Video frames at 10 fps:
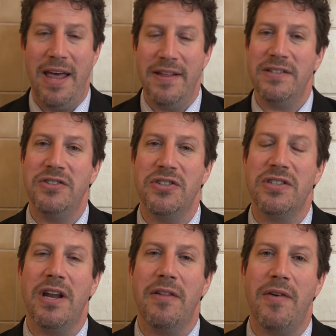and this is
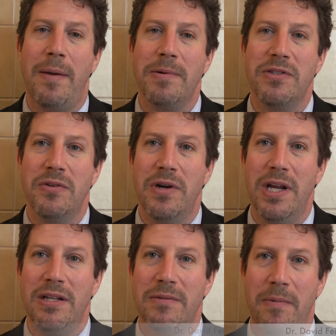just another
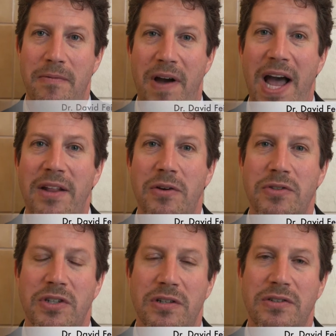opportunity to provide
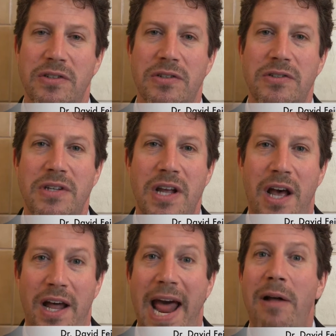those youngsters
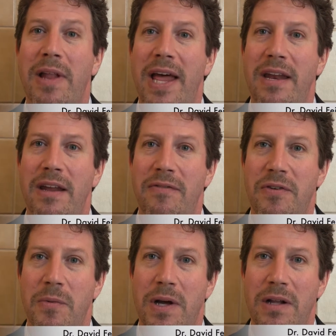an outlet, if
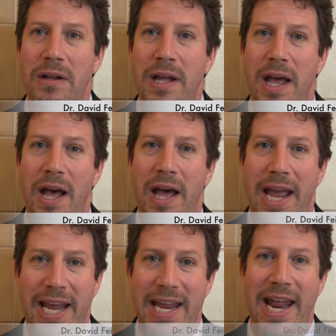you will, uh,
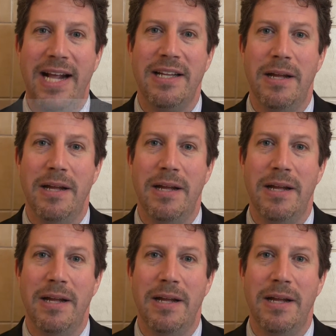and connect